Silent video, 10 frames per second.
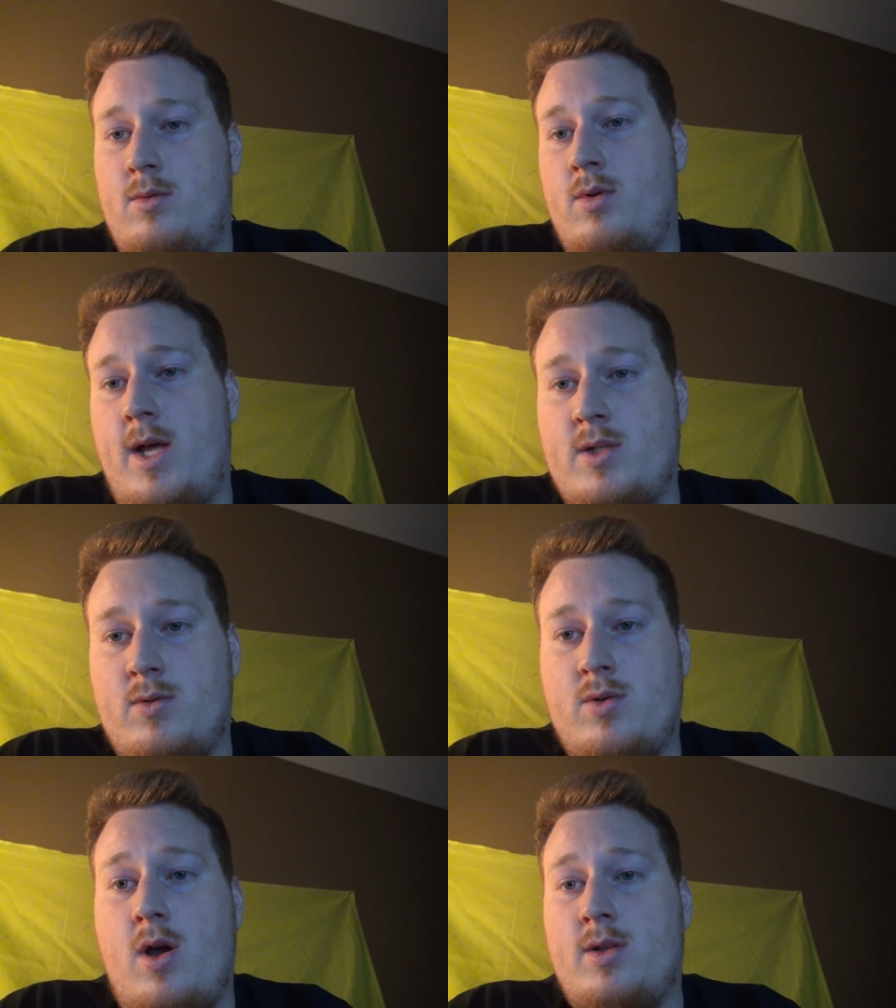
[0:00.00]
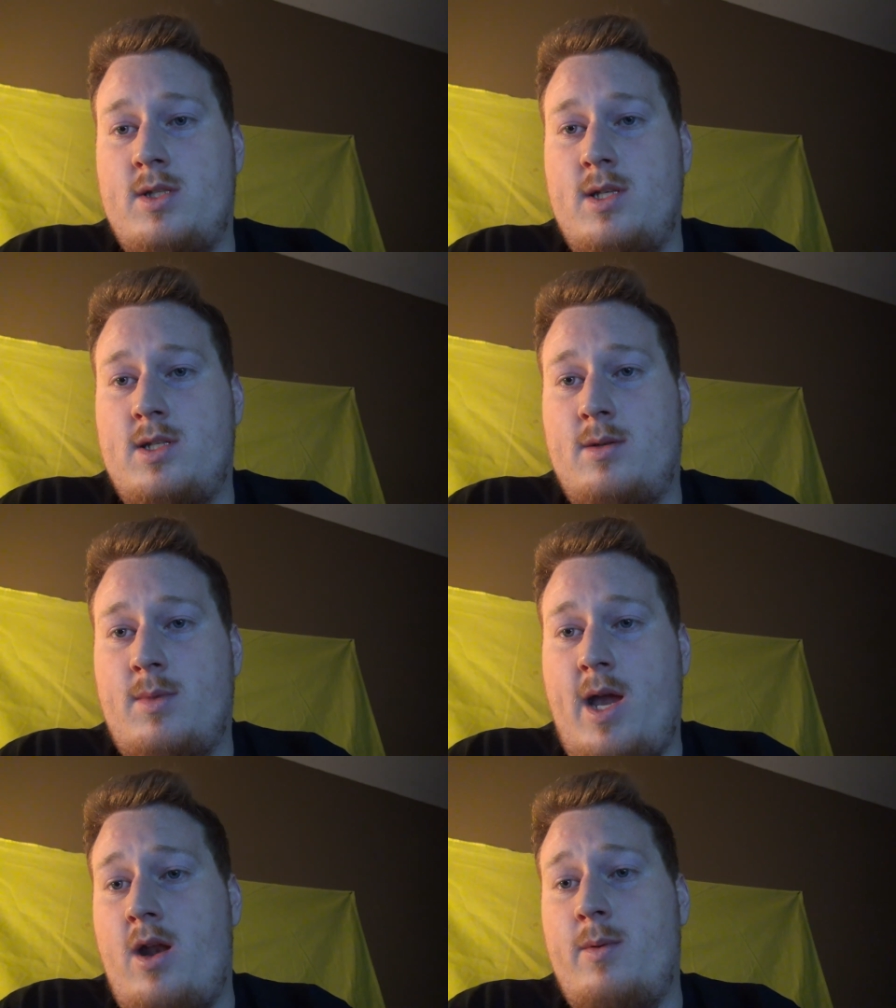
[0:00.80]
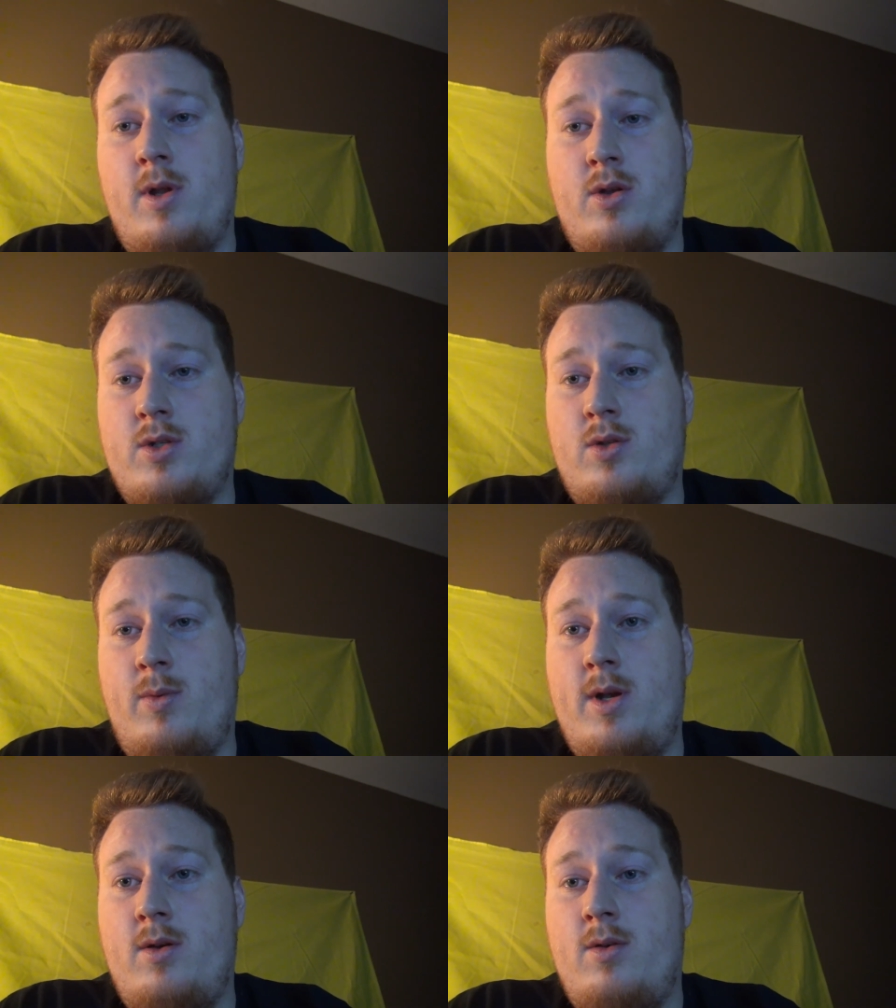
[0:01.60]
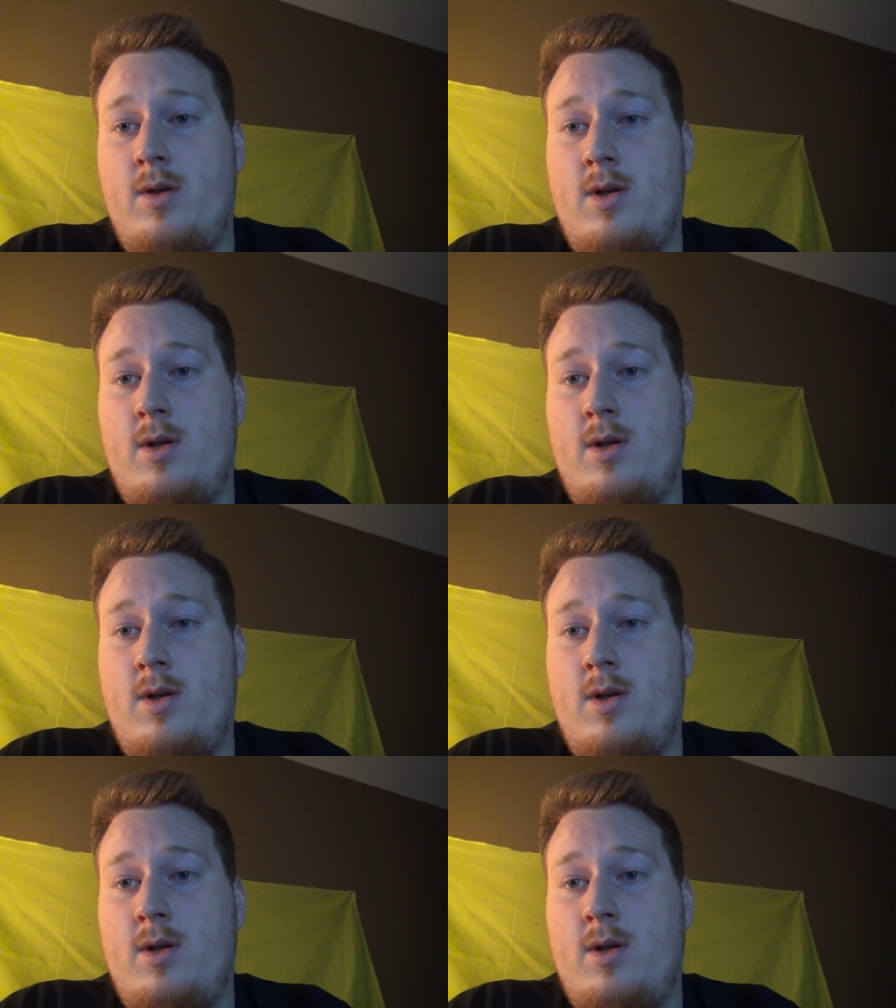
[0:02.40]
well, that's what's wrong with the system. Accountability goes out the window.